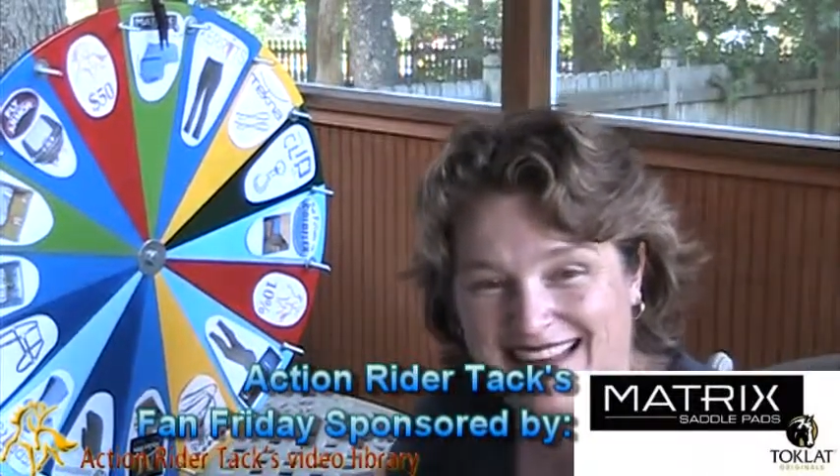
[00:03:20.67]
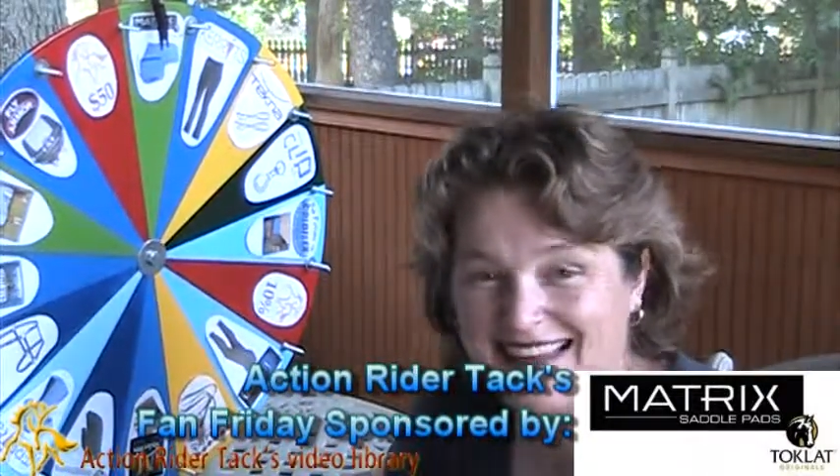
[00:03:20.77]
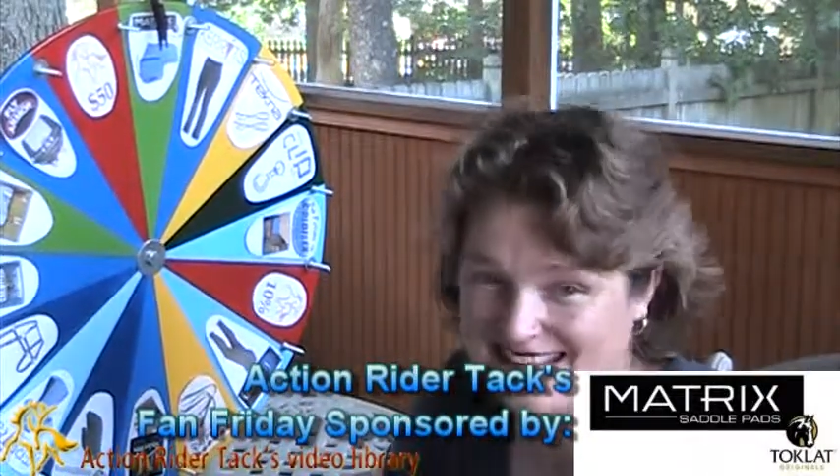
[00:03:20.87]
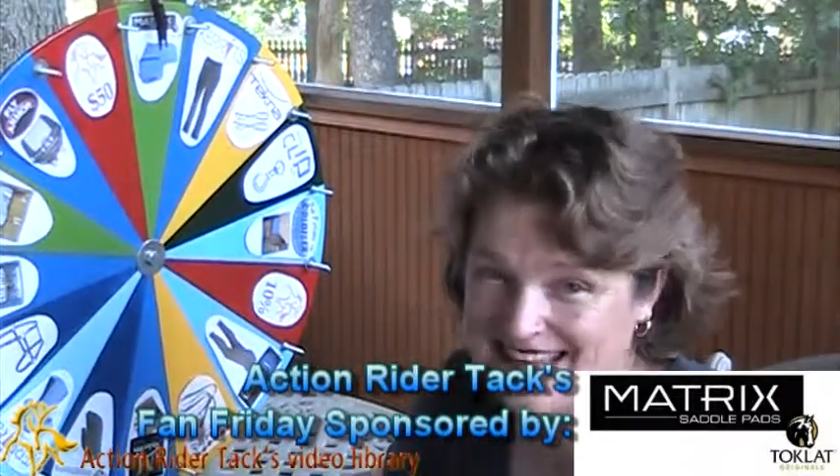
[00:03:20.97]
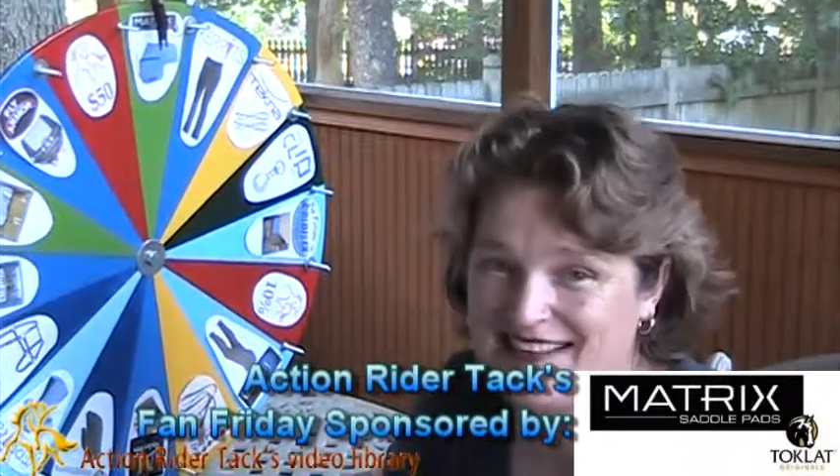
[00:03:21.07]

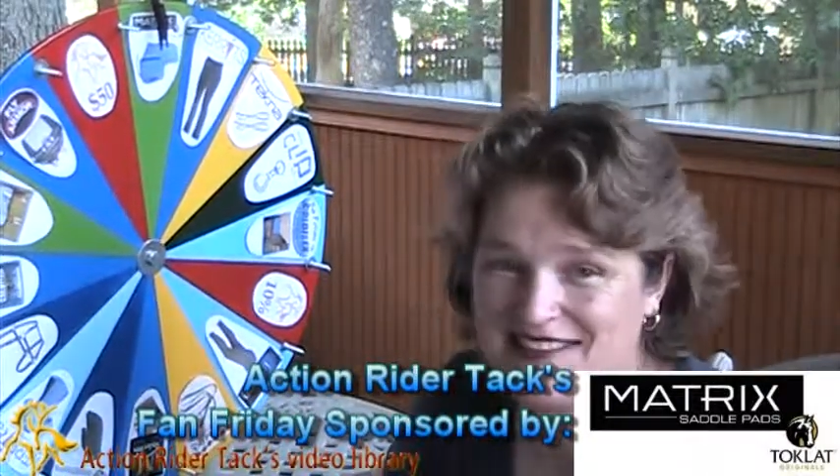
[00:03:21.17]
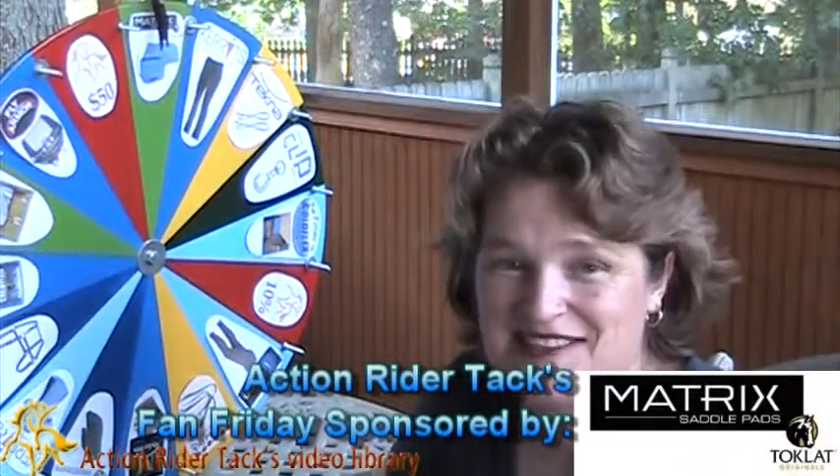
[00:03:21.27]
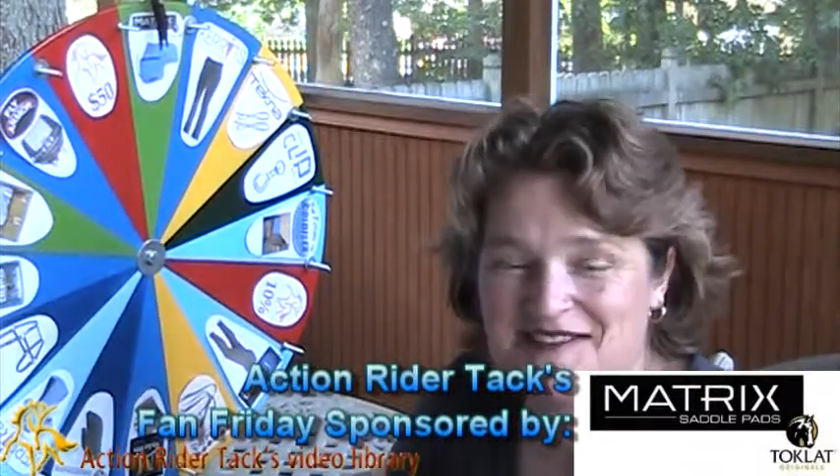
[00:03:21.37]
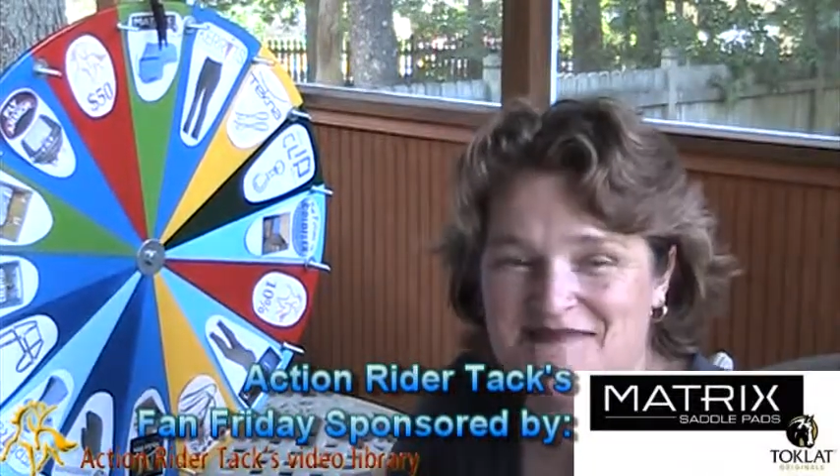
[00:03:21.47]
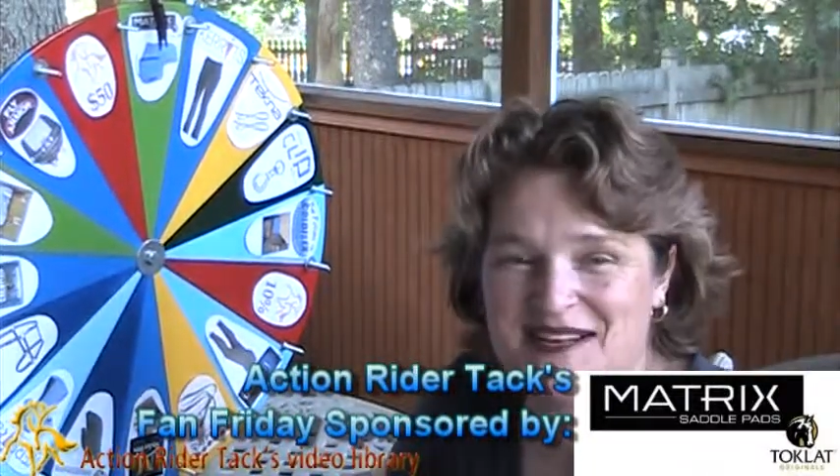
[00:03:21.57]
It is
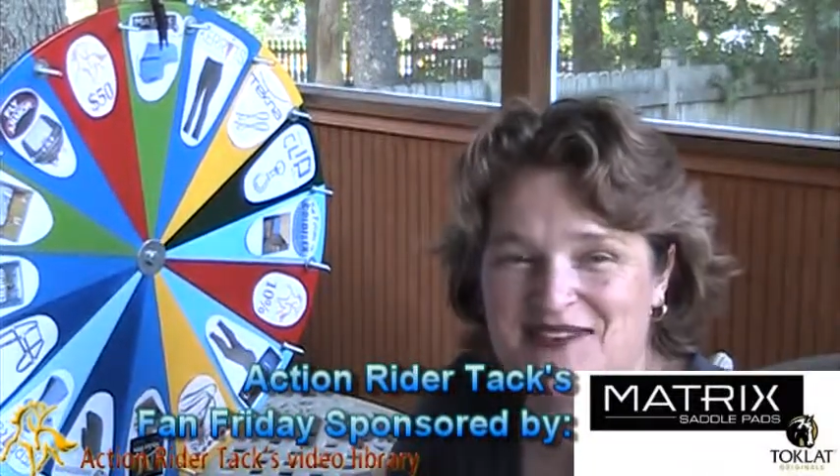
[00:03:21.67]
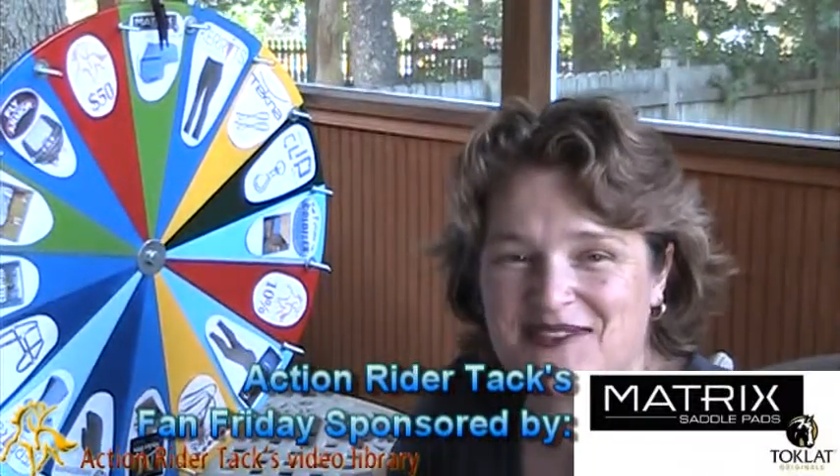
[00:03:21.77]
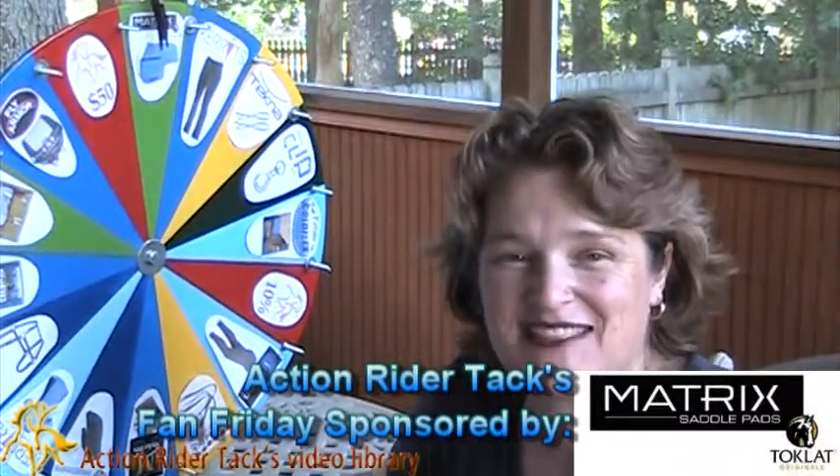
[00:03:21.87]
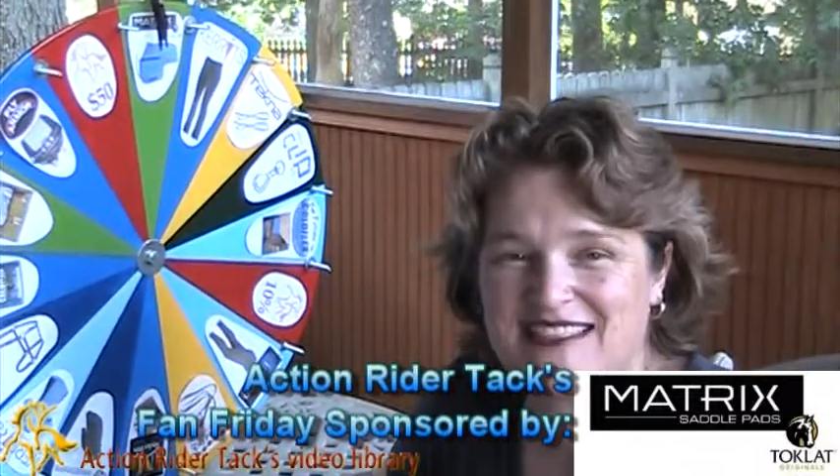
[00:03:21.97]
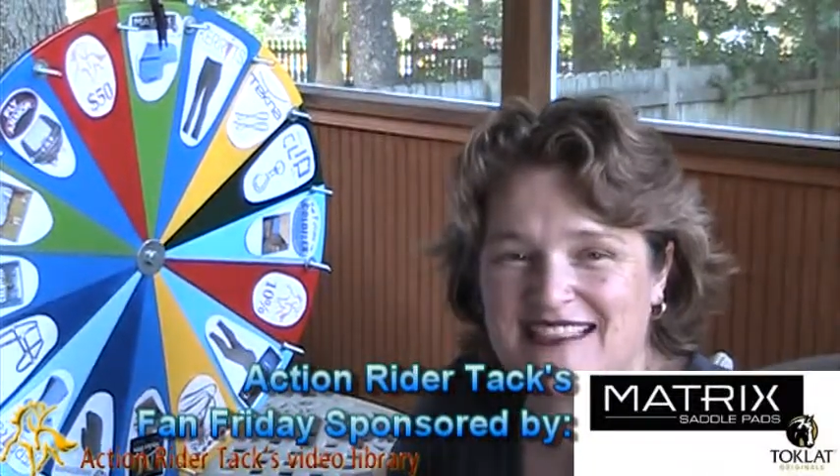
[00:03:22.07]
the
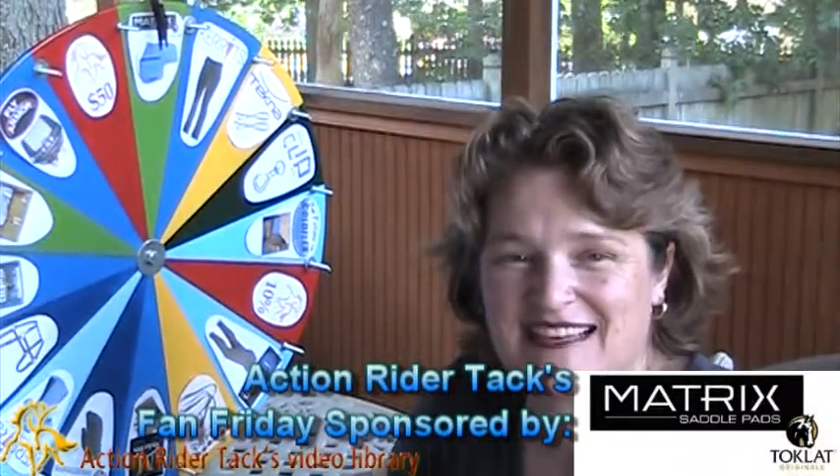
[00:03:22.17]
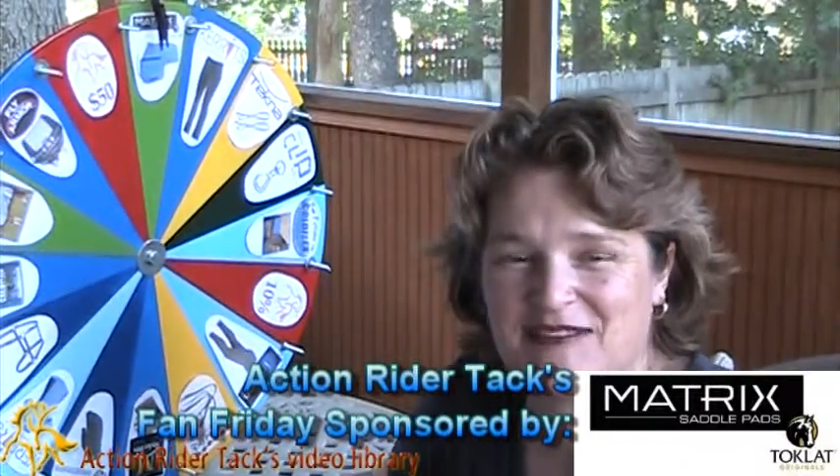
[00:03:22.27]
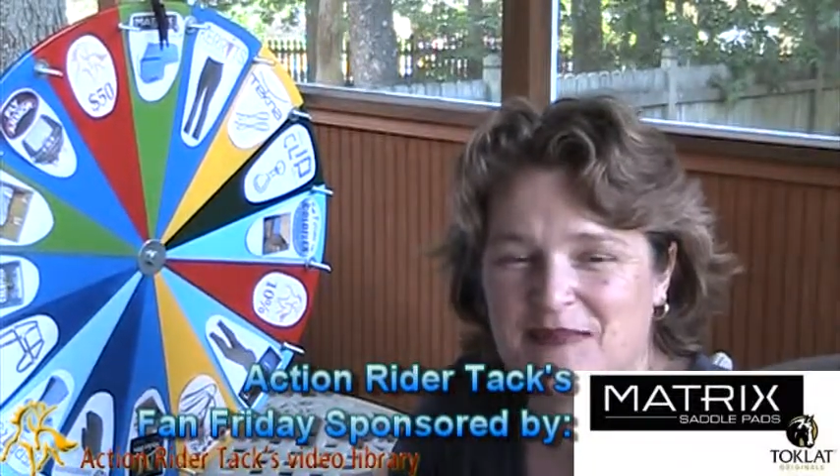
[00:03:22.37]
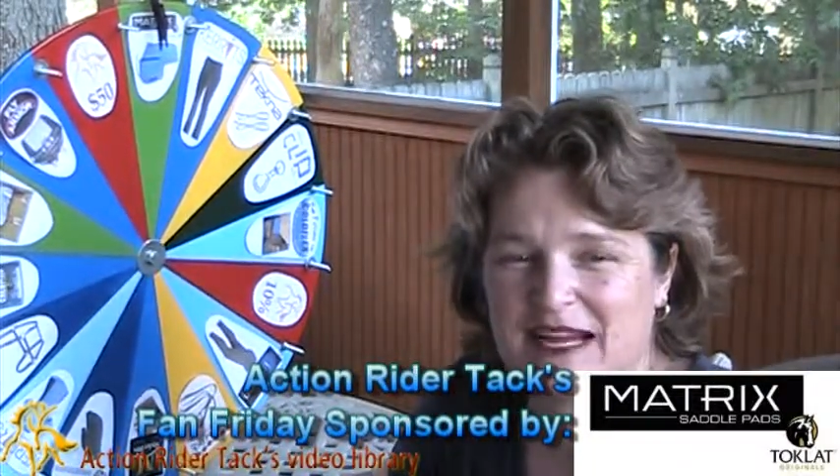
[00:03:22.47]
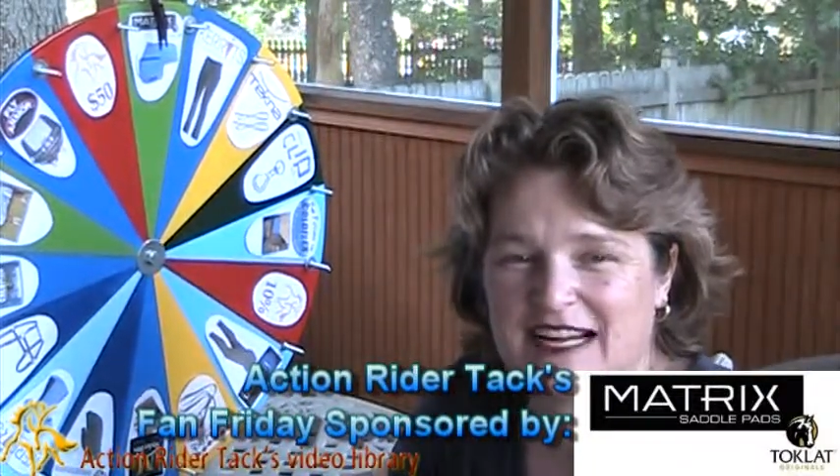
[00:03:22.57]
Matrix
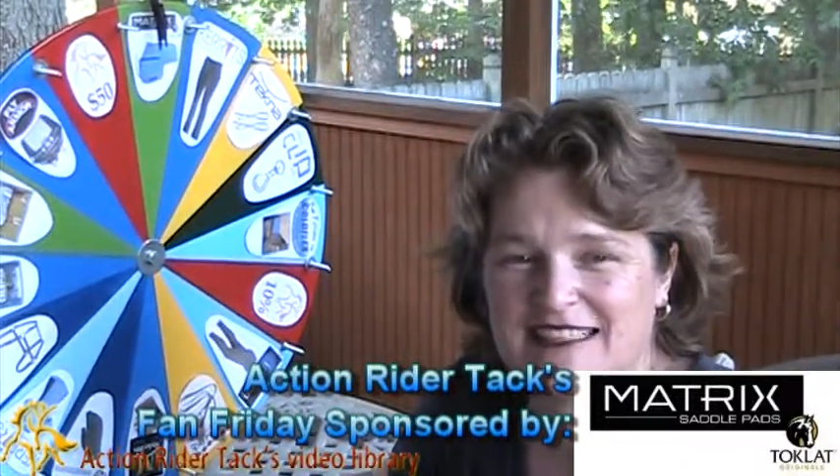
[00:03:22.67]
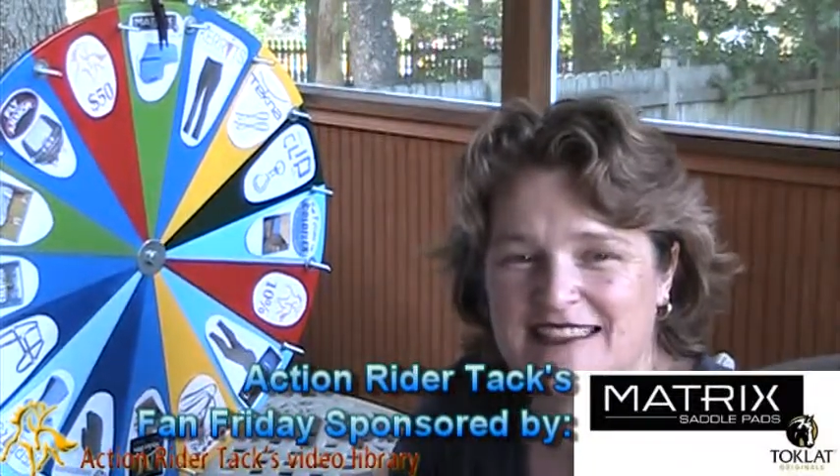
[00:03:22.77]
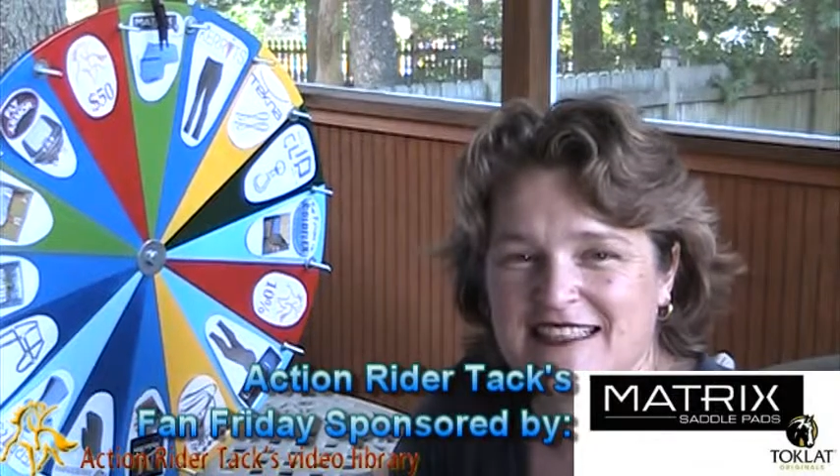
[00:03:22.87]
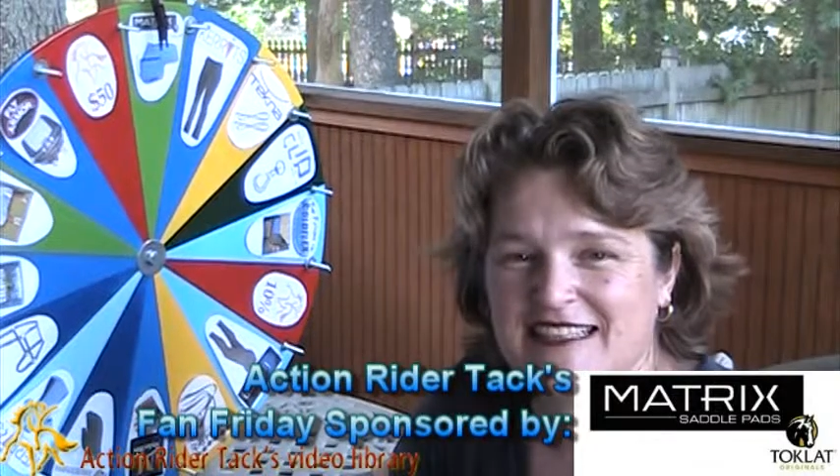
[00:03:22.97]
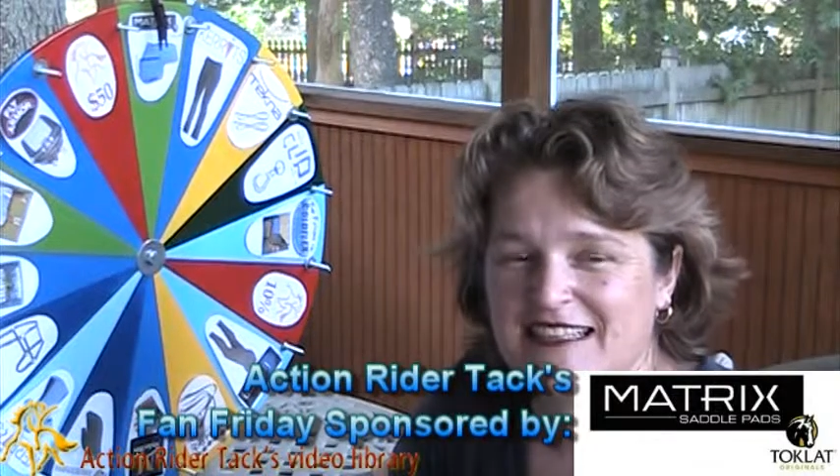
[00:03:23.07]
saddle pads.